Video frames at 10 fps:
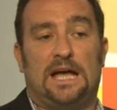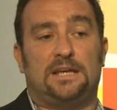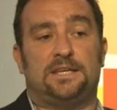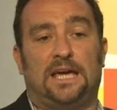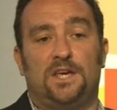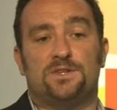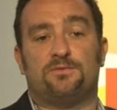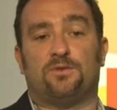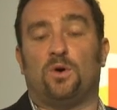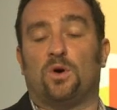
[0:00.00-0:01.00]
and
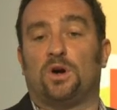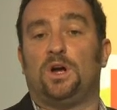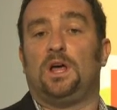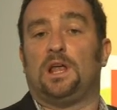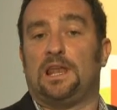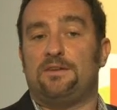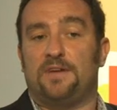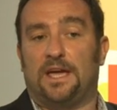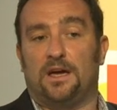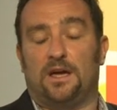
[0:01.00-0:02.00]
taste for
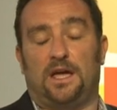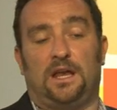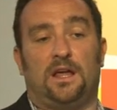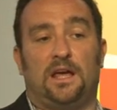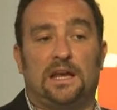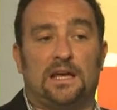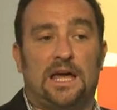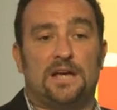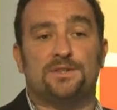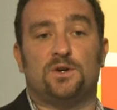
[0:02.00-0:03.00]
living in
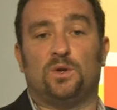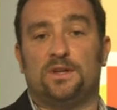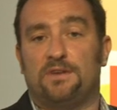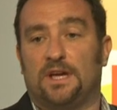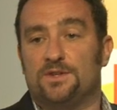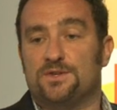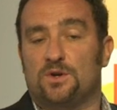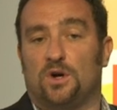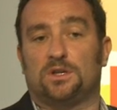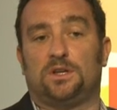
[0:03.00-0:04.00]
Glasgow, living in
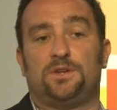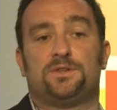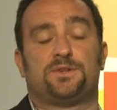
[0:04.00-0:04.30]
Scotland.